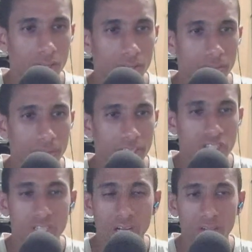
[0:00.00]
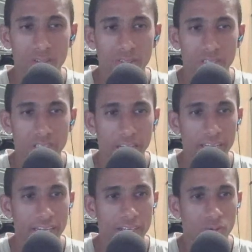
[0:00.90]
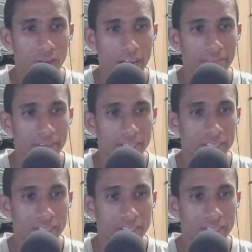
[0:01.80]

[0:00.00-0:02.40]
cell shaded graphics